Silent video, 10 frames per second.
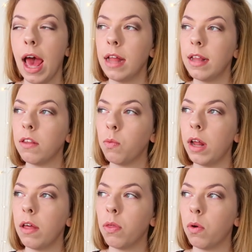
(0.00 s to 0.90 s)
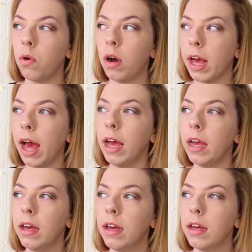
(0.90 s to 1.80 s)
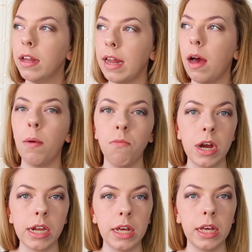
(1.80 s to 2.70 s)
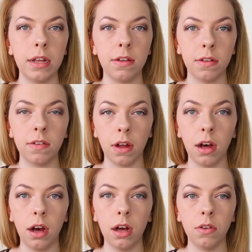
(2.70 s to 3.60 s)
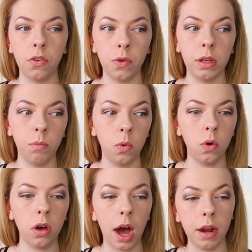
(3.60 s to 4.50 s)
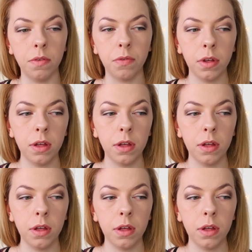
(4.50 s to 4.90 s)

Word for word: And that's when I thought, okay, now I'm ready to start doing more kind of